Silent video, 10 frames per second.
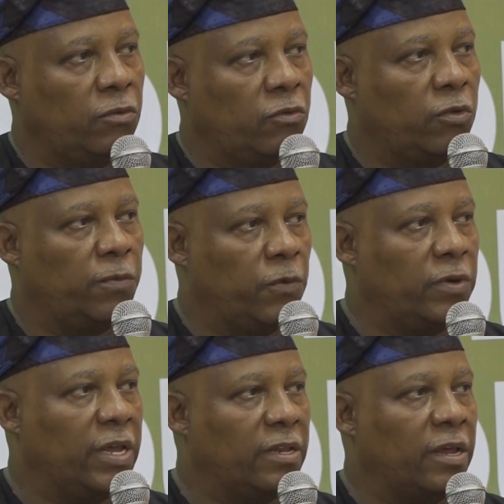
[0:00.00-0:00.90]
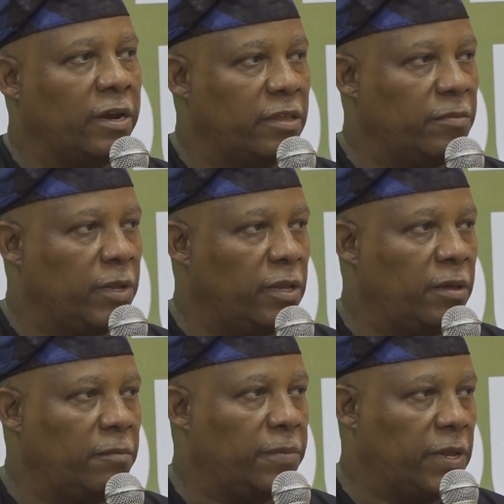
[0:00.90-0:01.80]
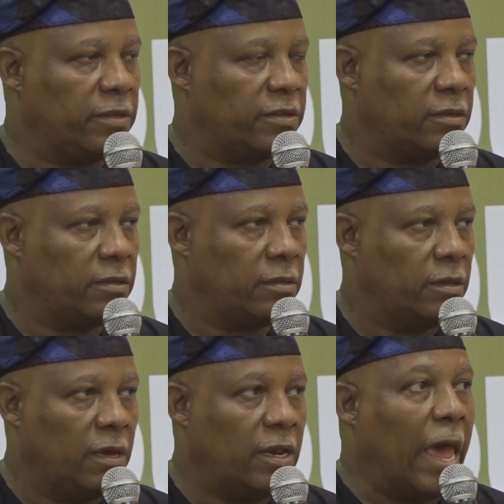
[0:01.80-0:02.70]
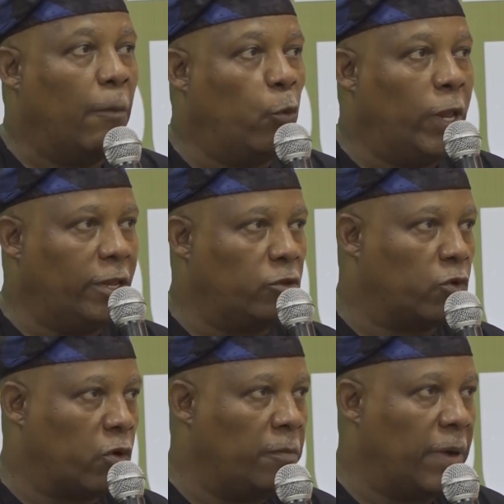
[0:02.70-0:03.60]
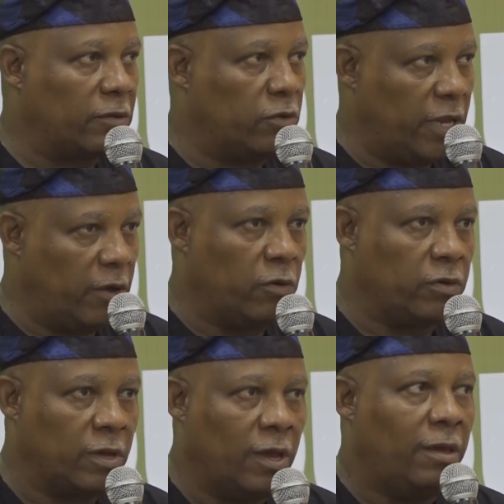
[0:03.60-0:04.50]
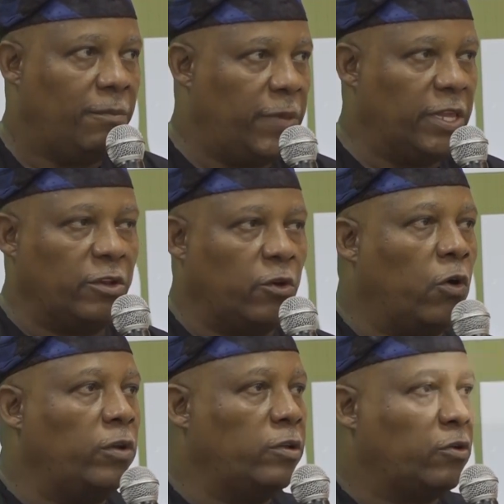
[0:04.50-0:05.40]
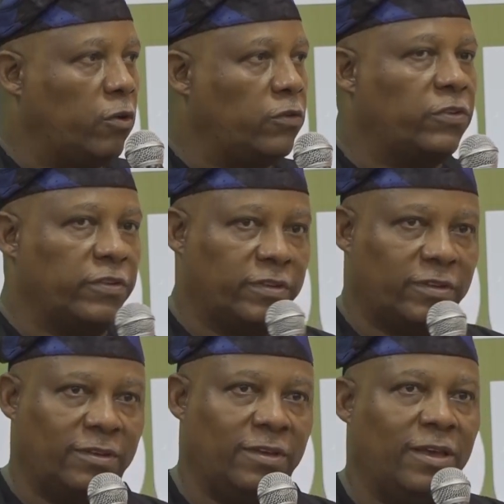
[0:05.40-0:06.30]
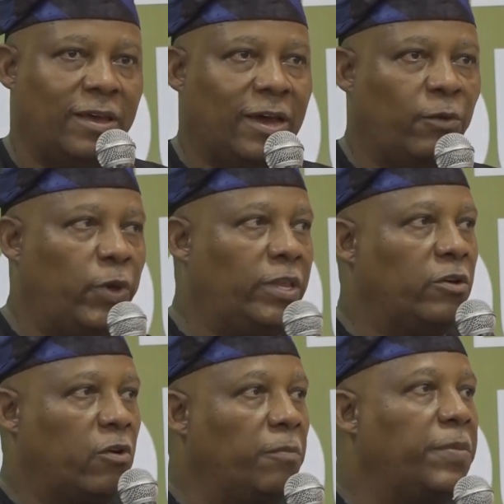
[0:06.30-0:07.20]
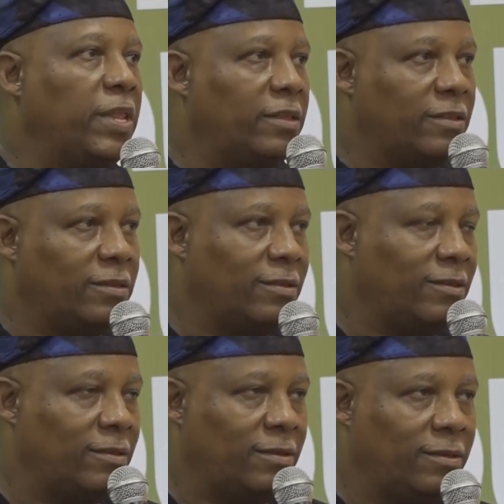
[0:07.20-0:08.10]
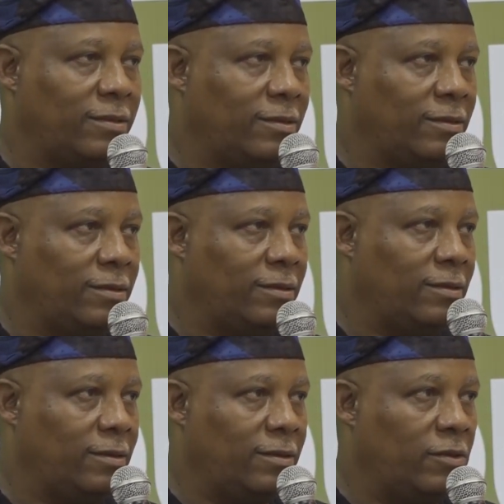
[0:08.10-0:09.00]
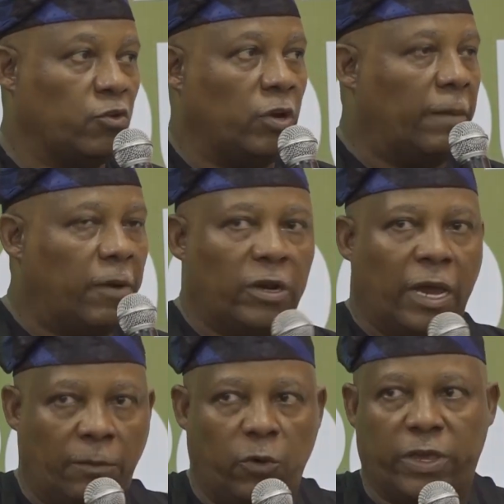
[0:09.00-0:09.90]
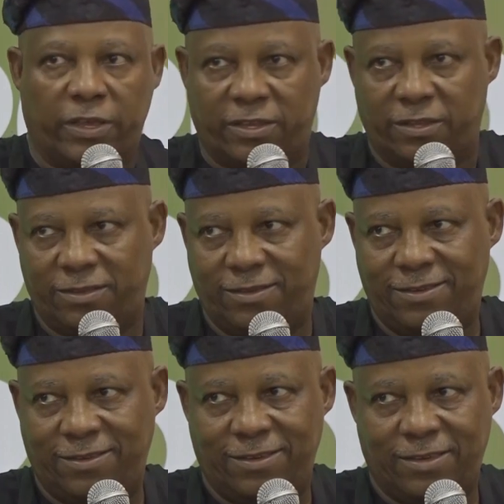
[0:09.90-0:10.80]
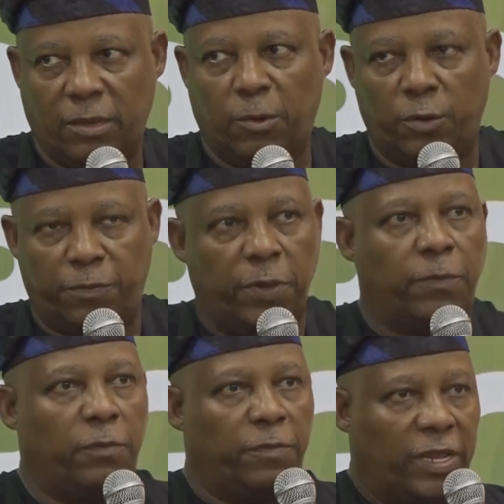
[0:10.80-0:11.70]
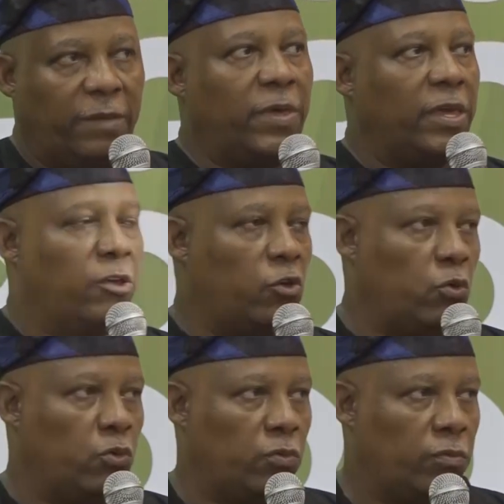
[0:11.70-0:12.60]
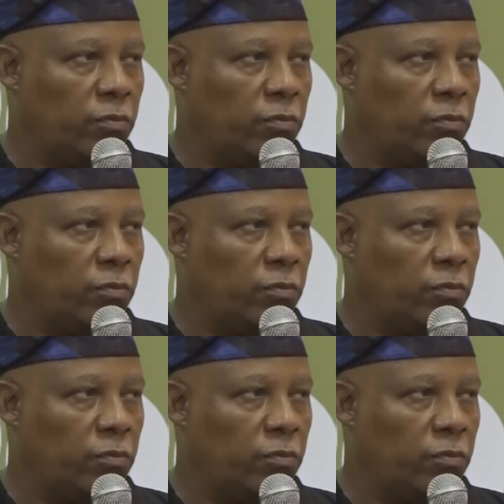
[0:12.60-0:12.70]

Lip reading: should put that arrangement in place. And I'm willing to come back to Lagos, visit all the clusters, and win the confidence. It's all about advocacy. It's about people believing in you.